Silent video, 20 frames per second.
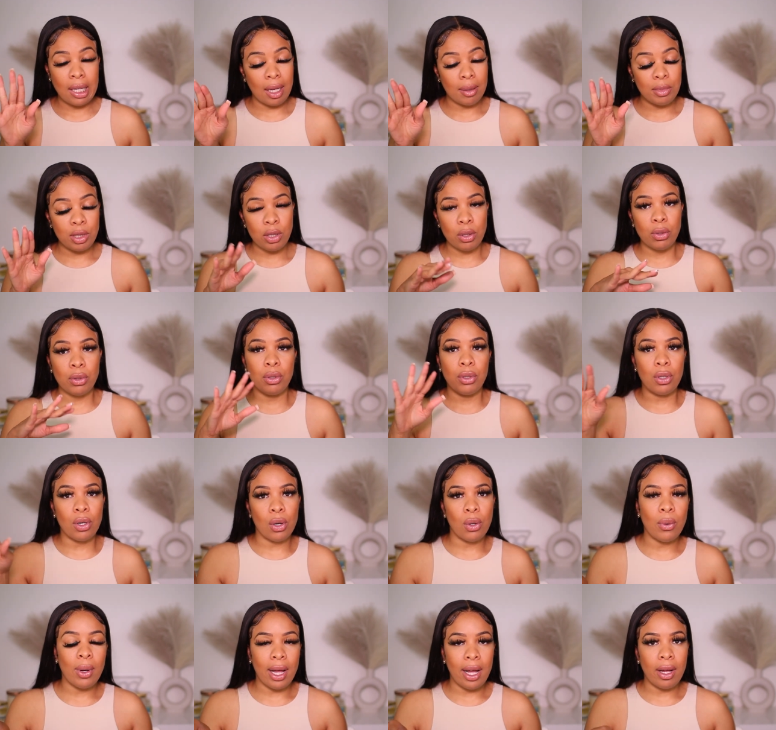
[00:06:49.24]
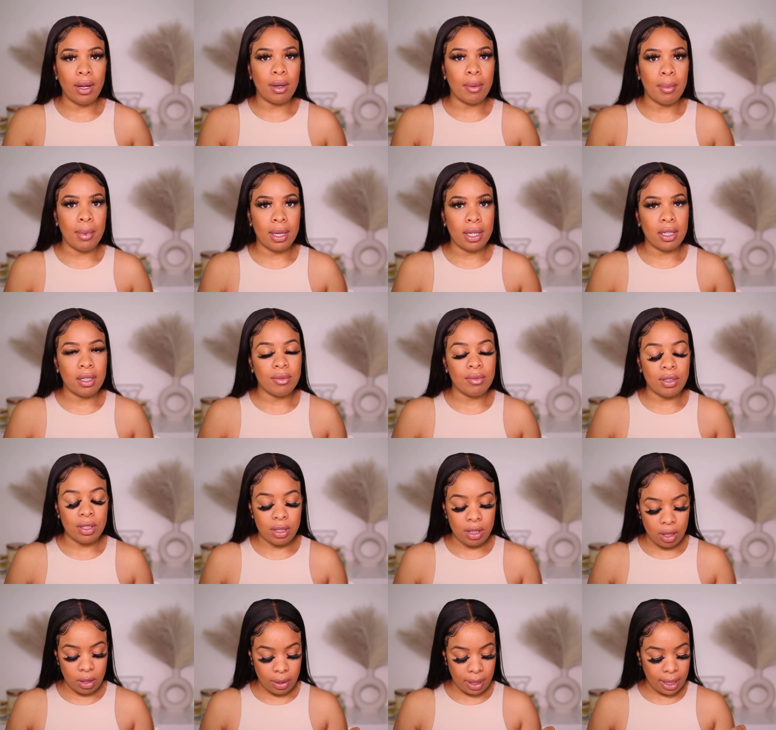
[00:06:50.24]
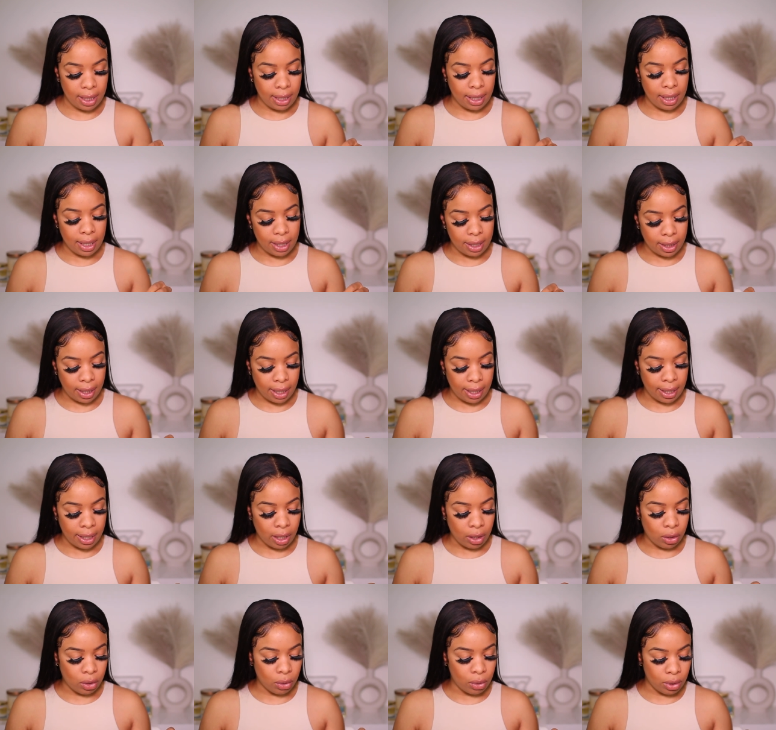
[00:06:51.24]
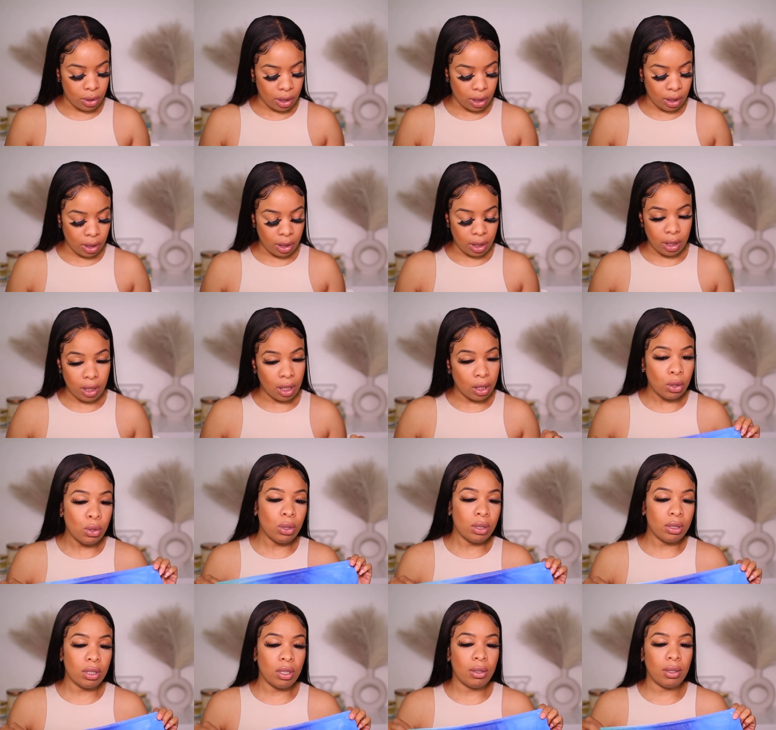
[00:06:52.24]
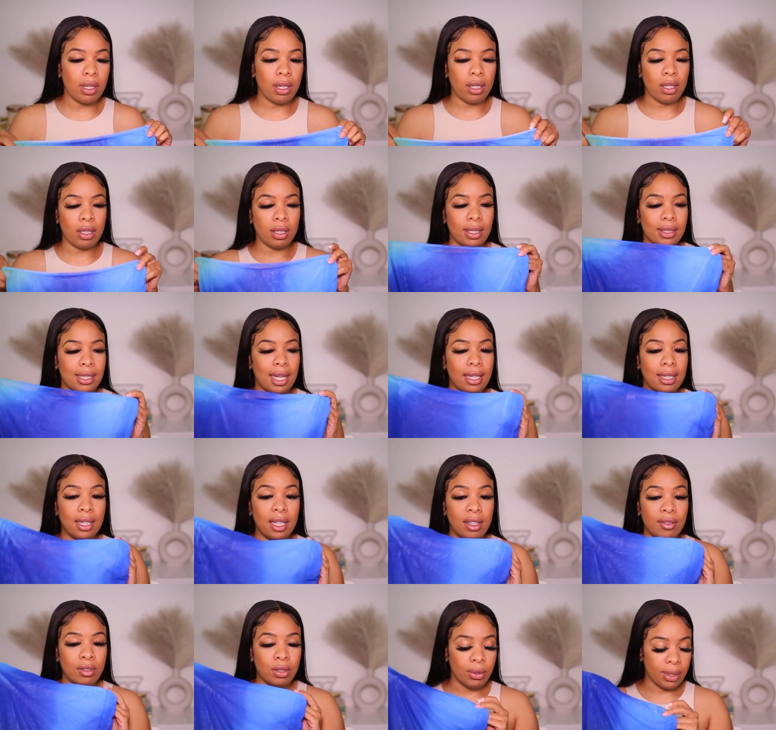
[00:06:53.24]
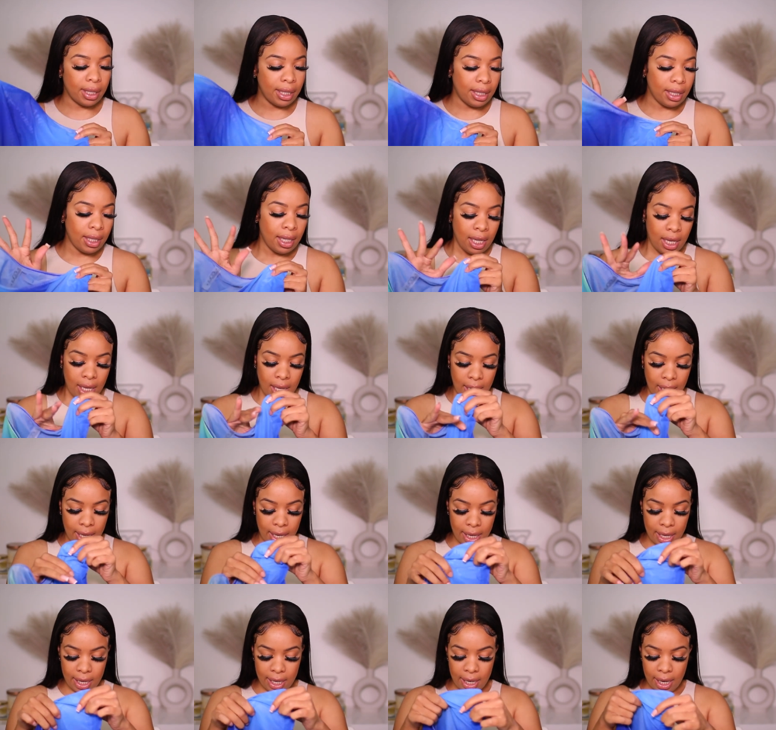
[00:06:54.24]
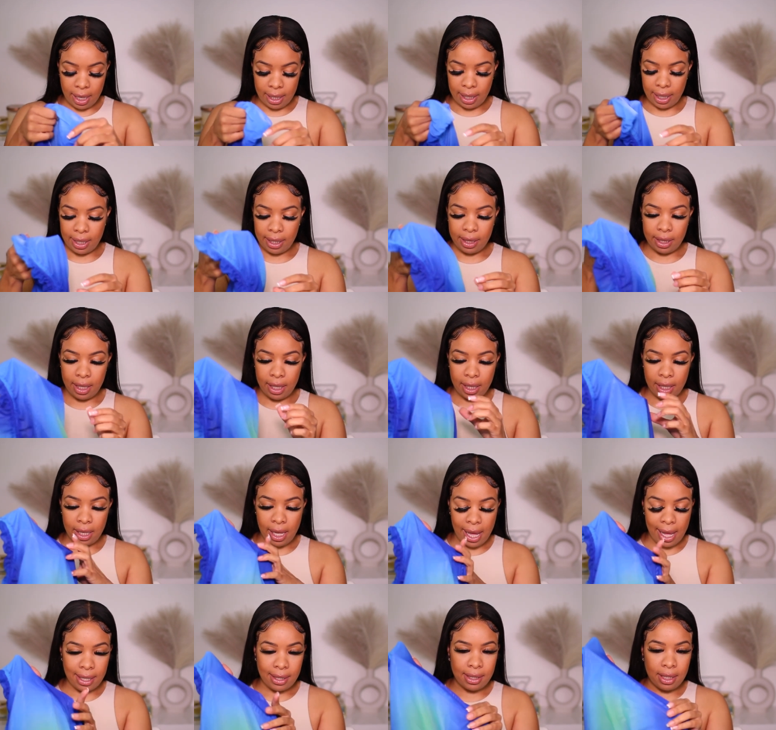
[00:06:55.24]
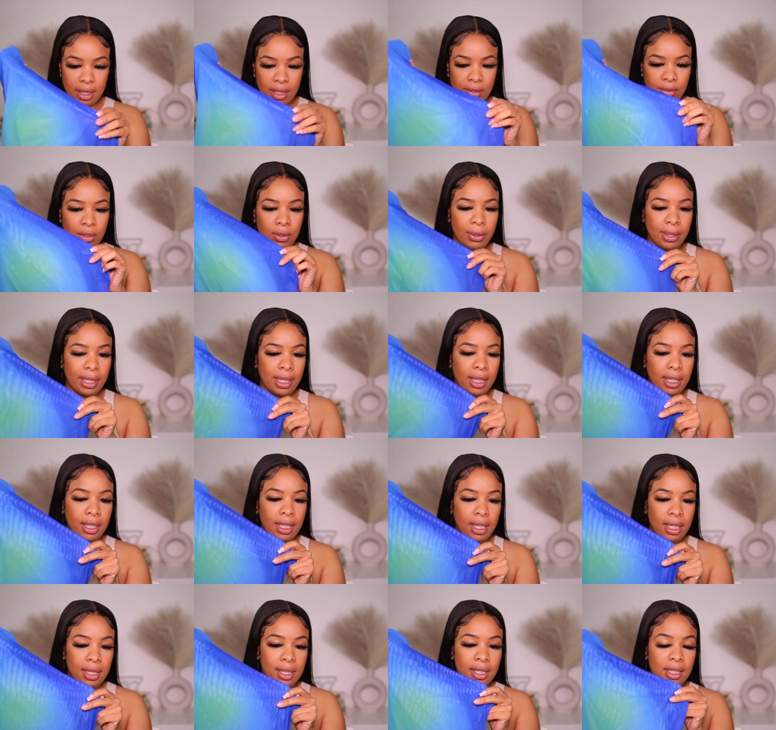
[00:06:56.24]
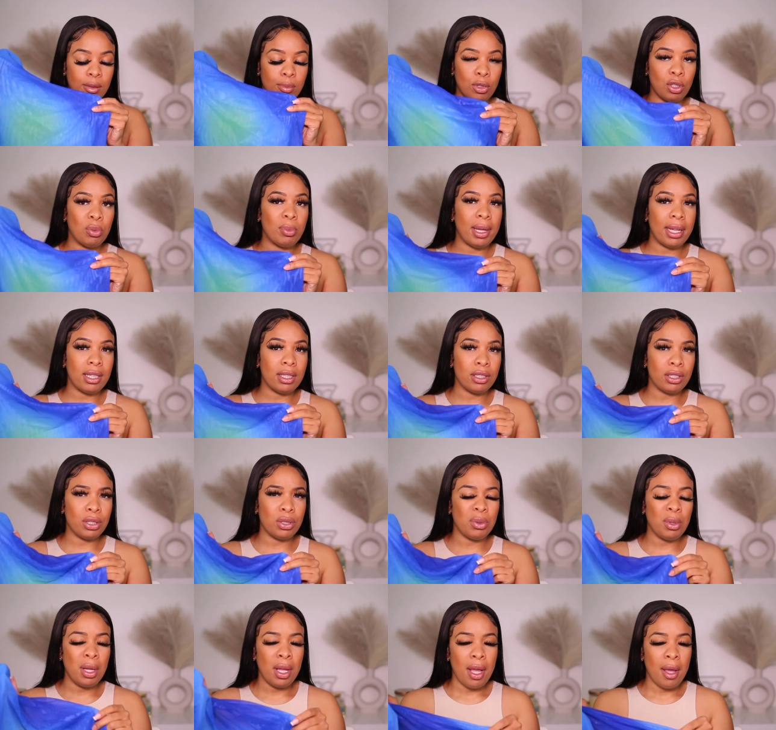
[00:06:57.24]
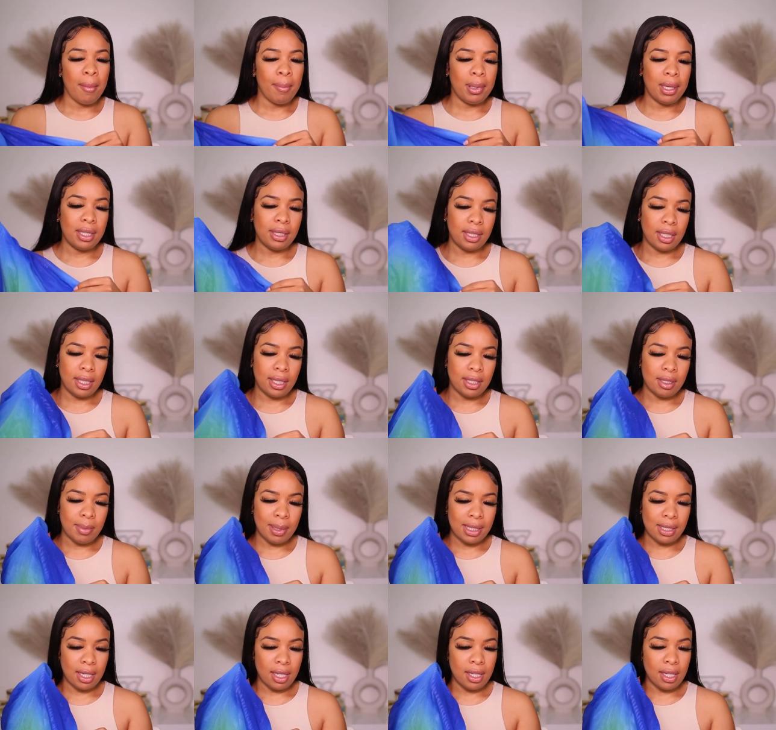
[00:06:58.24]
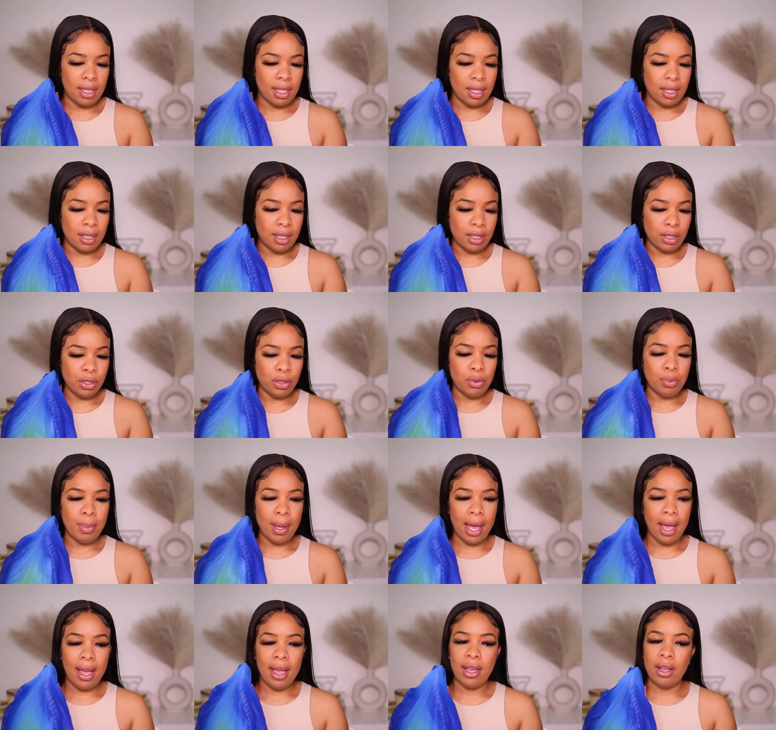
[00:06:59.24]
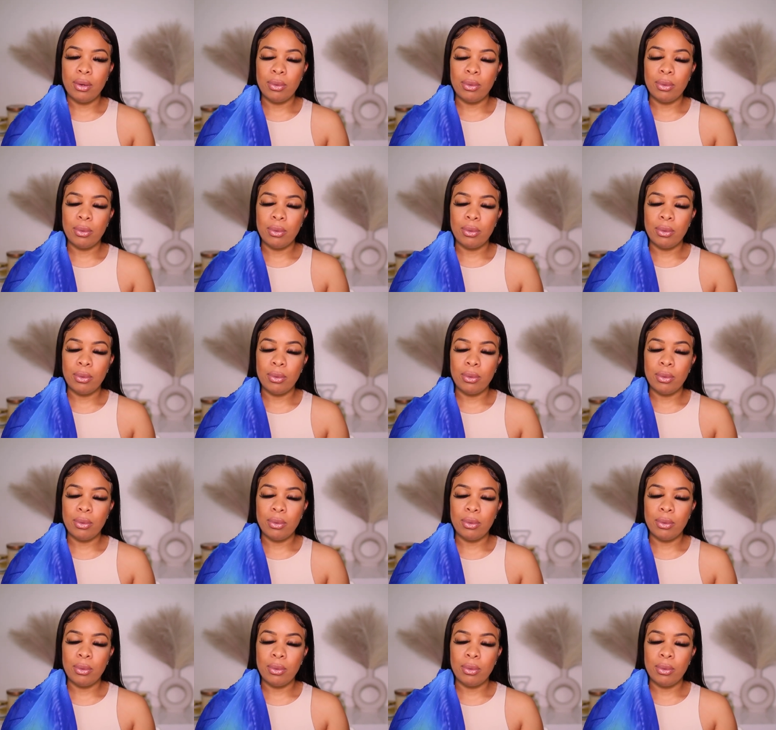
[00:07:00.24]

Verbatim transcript: I'm just gonna go out of my comfort zone and get like a cool tone, a cool tone color because I love green and I like the accent of green in this blue bathing suit. Plus against my skin, it didn't look too bad.